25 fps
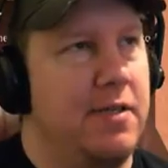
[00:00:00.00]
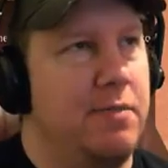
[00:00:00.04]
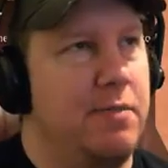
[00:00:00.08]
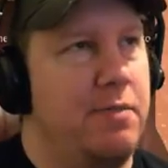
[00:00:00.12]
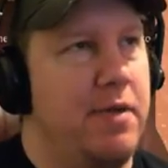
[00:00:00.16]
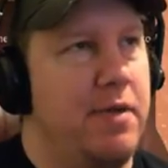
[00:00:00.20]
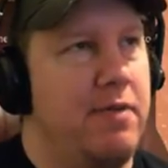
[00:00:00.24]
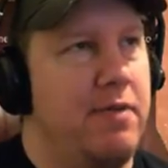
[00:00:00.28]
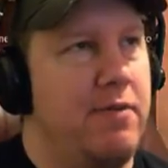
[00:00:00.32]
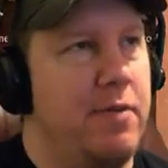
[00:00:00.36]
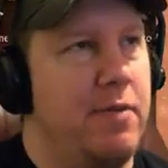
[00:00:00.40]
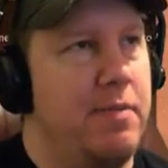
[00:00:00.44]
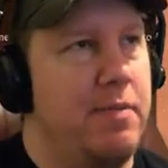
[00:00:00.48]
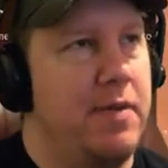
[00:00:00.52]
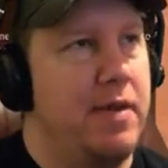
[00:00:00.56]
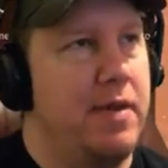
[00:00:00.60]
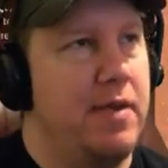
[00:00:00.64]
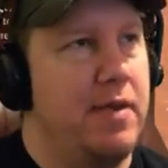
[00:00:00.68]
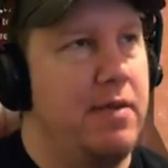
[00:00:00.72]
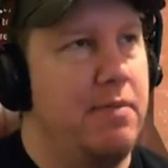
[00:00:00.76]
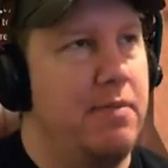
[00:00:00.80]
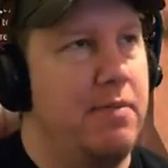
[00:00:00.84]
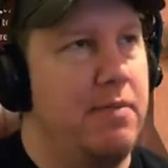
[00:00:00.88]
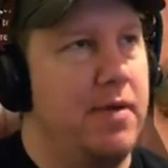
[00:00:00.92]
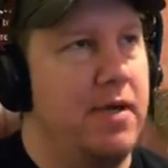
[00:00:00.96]
in
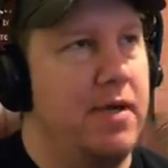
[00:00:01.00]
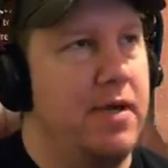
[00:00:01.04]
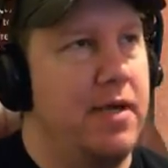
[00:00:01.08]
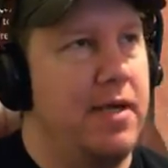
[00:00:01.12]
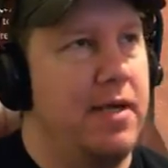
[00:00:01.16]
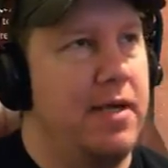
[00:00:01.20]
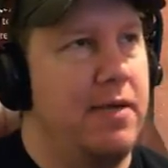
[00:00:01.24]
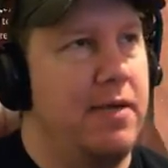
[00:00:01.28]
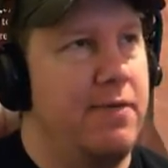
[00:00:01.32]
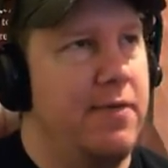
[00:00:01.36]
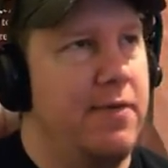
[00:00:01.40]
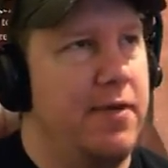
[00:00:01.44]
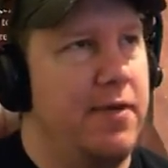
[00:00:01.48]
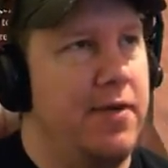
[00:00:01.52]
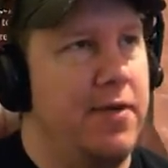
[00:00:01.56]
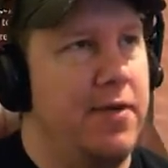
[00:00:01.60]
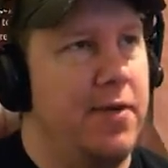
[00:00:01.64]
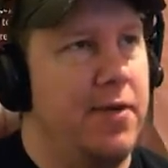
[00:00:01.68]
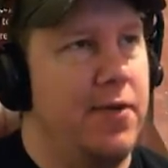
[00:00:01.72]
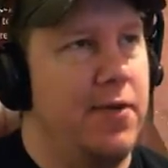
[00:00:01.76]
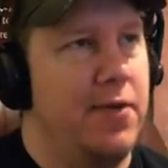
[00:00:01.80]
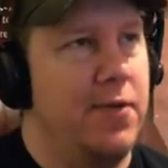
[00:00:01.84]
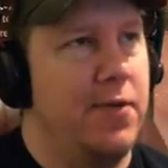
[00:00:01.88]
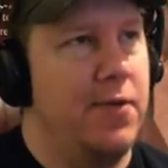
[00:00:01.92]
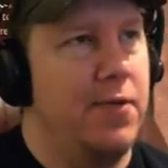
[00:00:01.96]
PvP, but if you
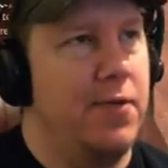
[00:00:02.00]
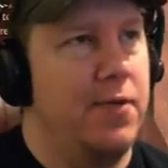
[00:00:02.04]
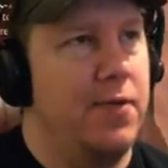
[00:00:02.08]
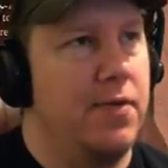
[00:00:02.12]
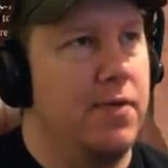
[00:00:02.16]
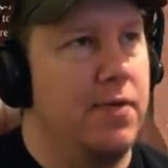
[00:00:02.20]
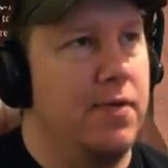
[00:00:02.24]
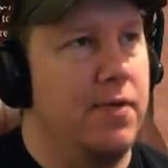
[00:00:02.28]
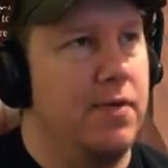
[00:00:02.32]
do,